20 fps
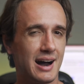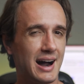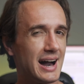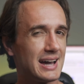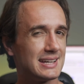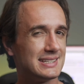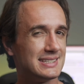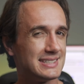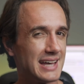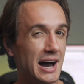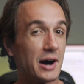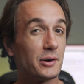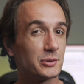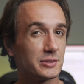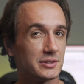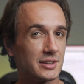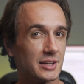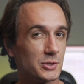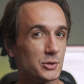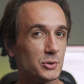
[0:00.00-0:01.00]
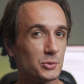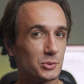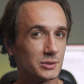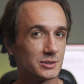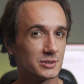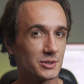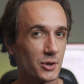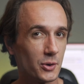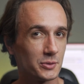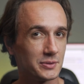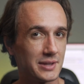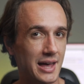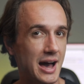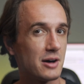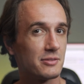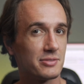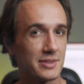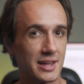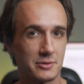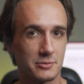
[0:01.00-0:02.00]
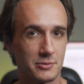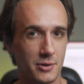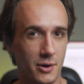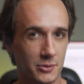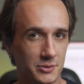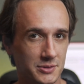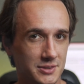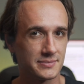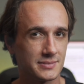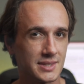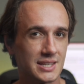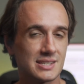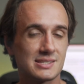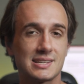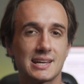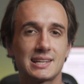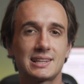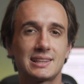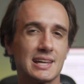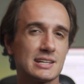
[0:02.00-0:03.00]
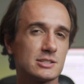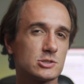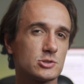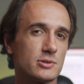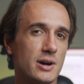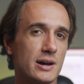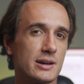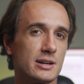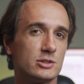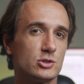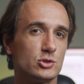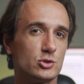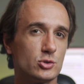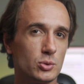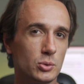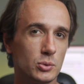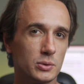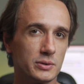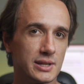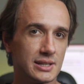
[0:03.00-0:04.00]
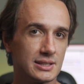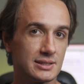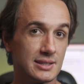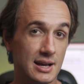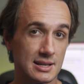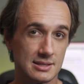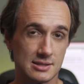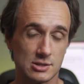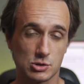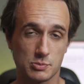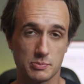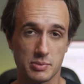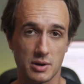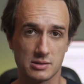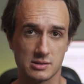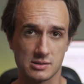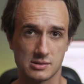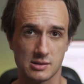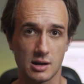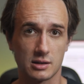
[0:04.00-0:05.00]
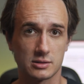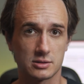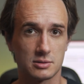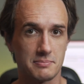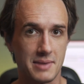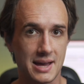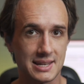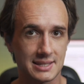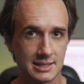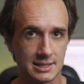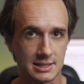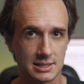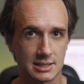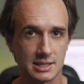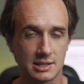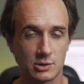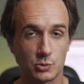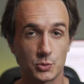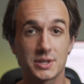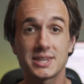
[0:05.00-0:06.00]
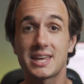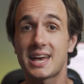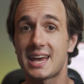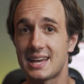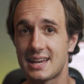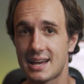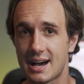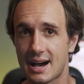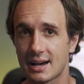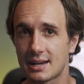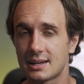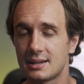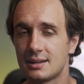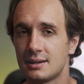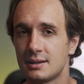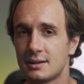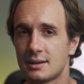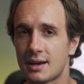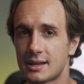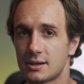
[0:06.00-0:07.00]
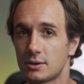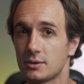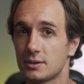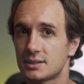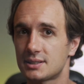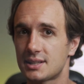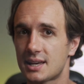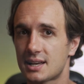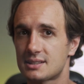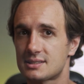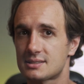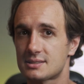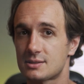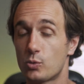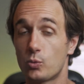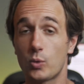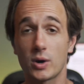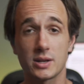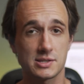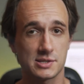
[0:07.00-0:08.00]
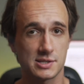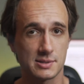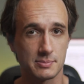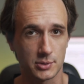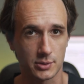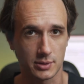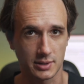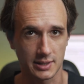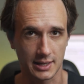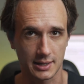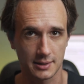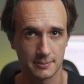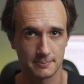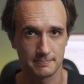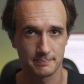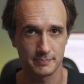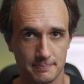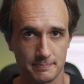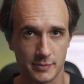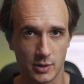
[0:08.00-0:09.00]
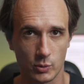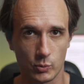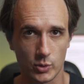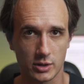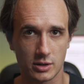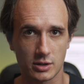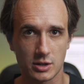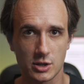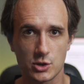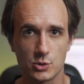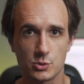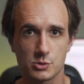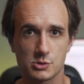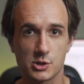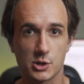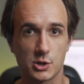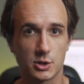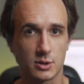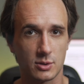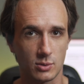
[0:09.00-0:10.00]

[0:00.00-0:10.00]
I doubt that you would go down that road. Instead, let's try a tool that does this process automatically with AI and only takes one simple click. We're gonna use the